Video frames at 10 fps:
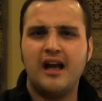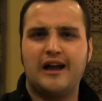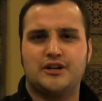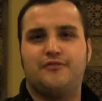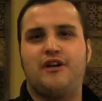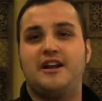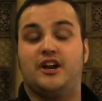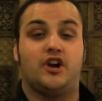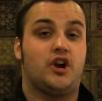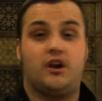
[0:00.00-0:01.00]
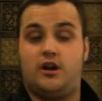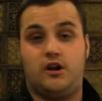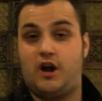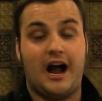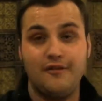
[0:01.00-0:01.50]
I tried finding
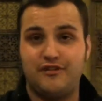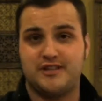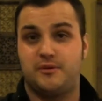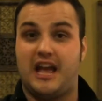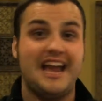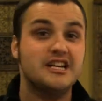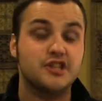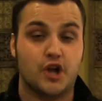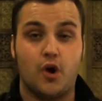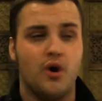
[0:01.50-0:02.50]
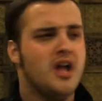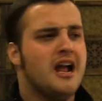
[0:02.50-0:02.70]
her on Facebook ages ago,